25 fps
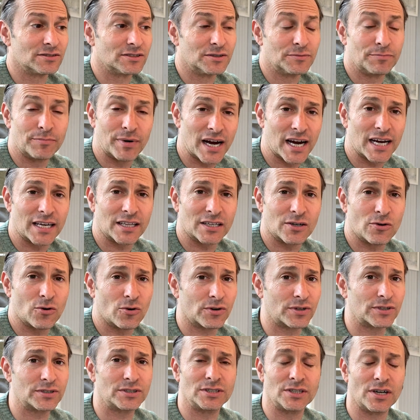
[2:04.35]
You buy the
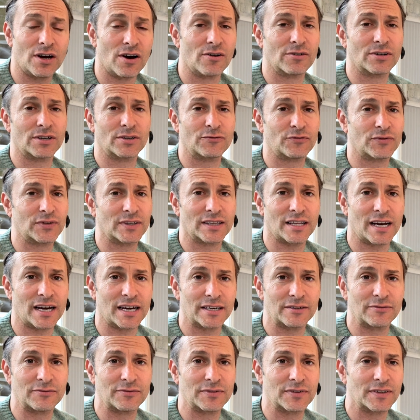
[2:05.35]
course, you own it for
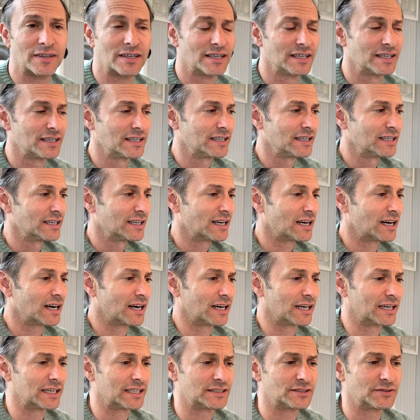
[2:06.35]
life.
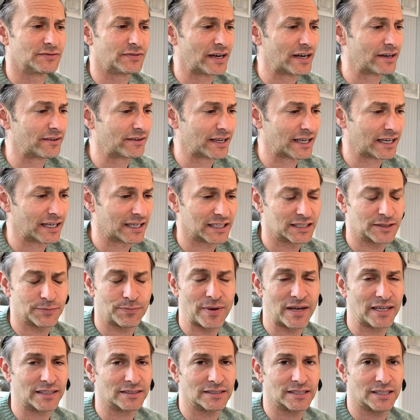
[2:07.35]
It's very
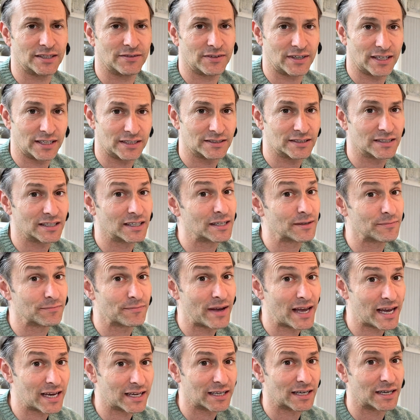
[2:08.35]
inexpensive, and it's going to
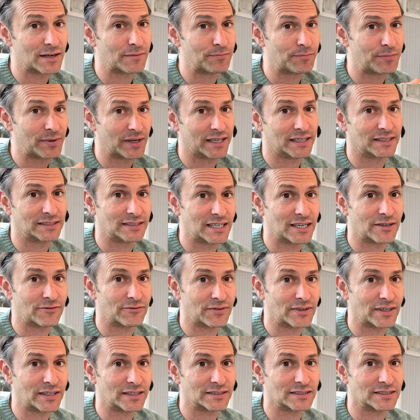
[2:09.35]
make a big
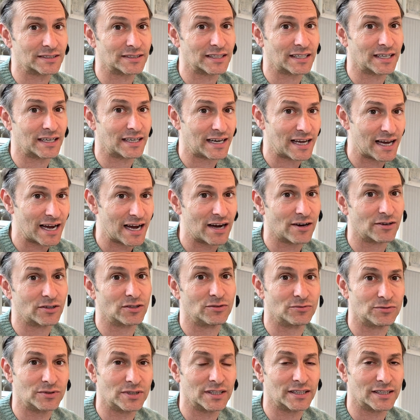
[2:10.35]
difference in how
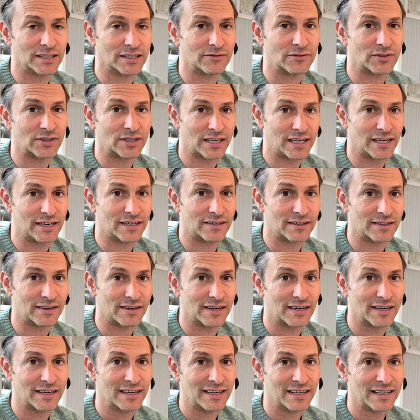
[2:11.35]
you deliver here,
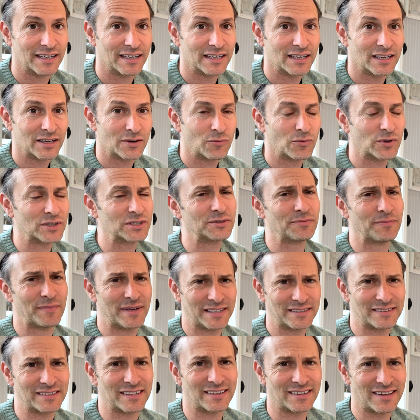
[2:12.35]
which
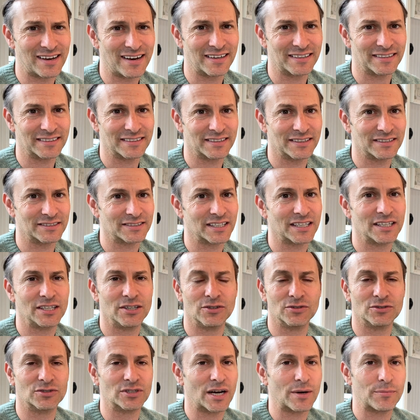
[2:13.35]
means a lot. There's a
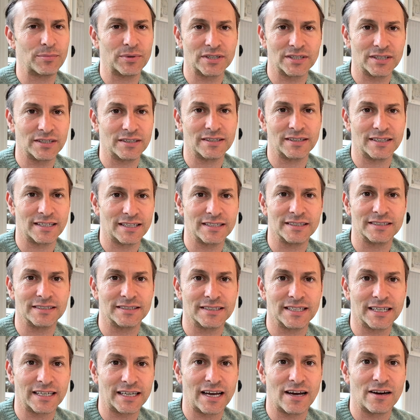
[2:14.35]
huge opportunity to
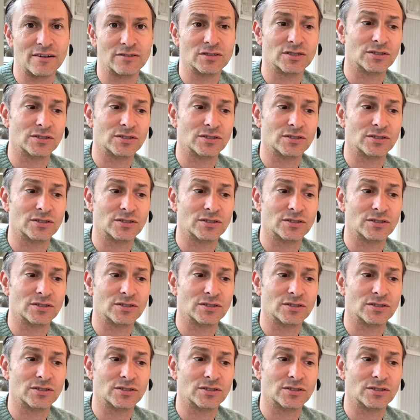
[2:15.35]
stick out.